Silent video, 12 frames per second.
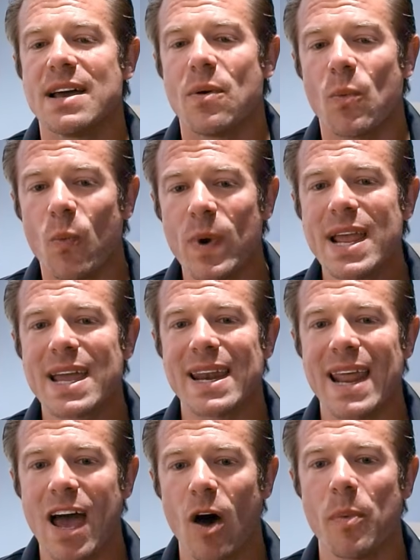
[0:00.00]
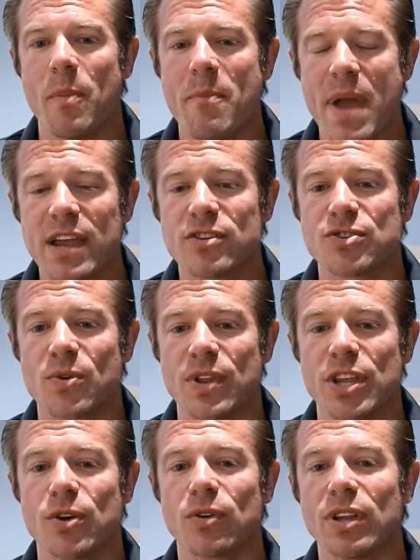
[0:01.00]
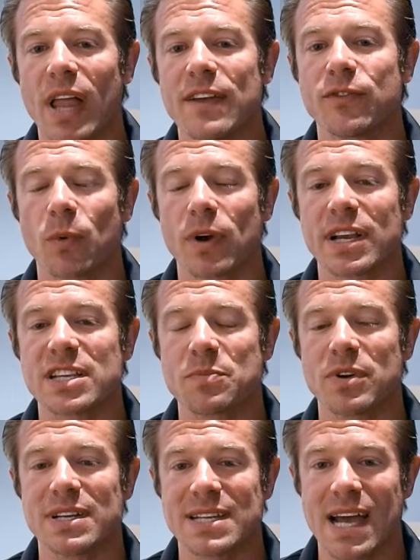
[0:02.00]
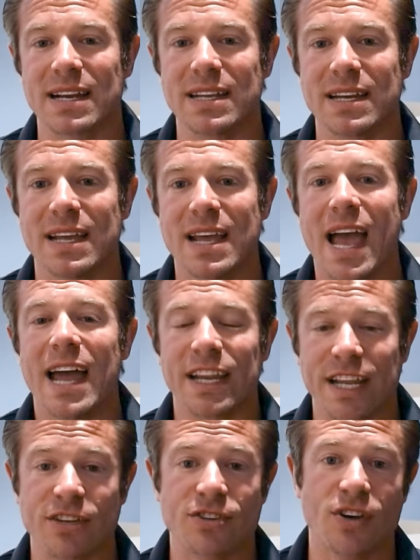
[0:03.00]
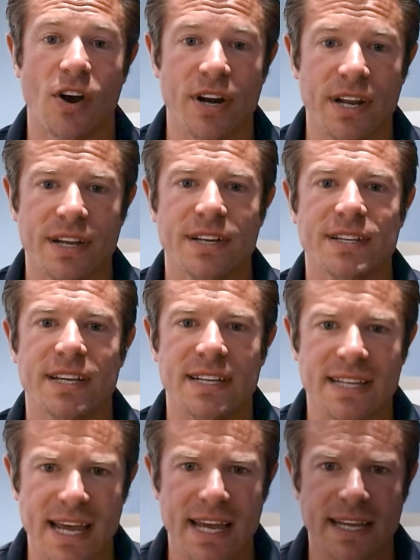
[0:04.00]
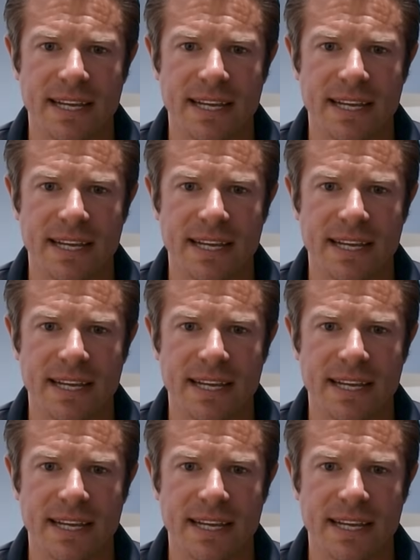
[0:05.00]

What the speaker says: We can help make sure that your life's work is protected, and get started today.